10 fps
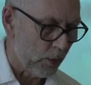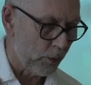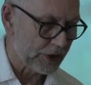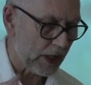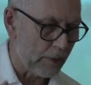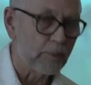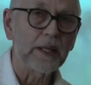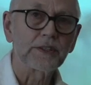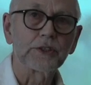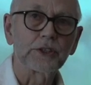which I'd
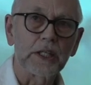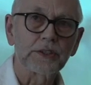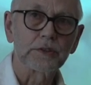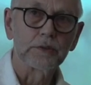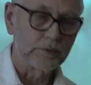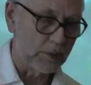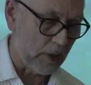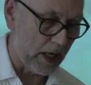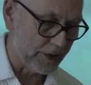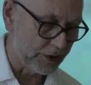better just
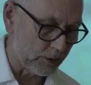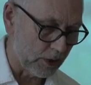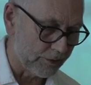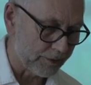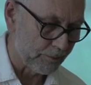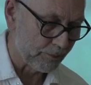remind you of.